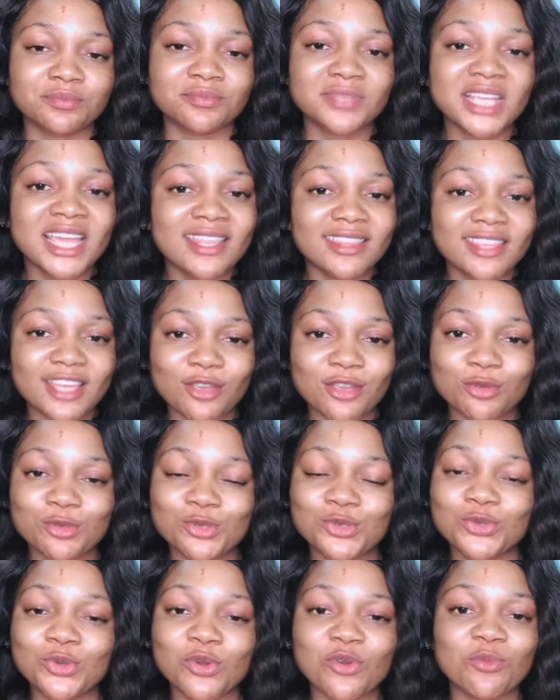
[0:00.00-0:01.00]
Thank you
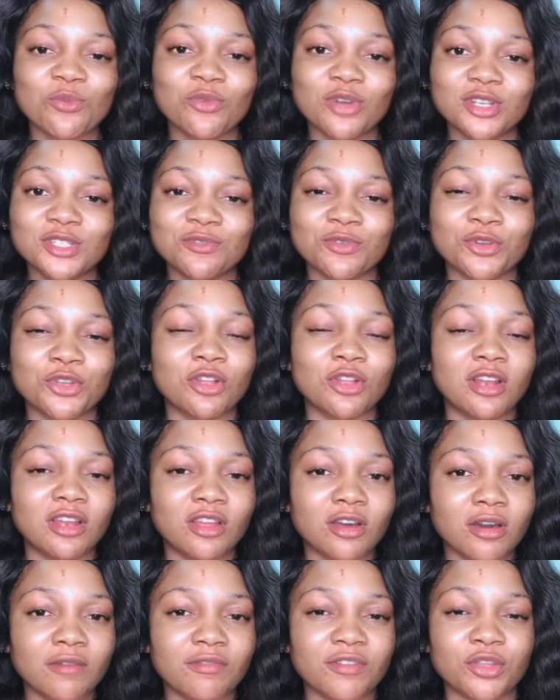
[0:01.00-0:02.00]
so much for your
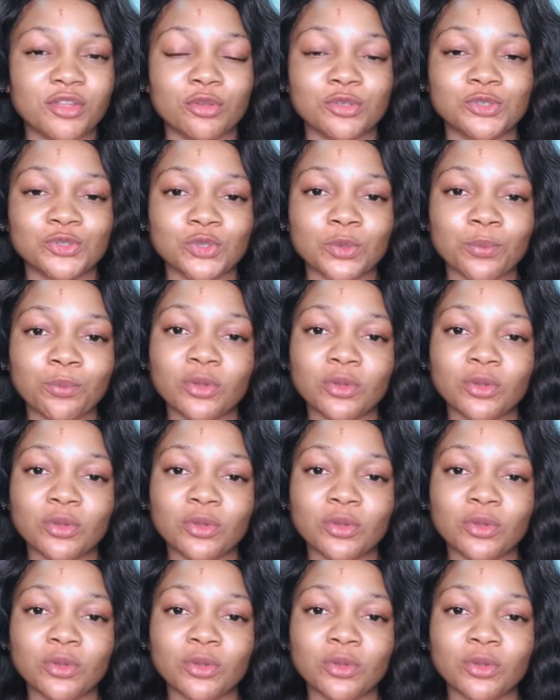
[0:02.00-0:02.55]
love and your support.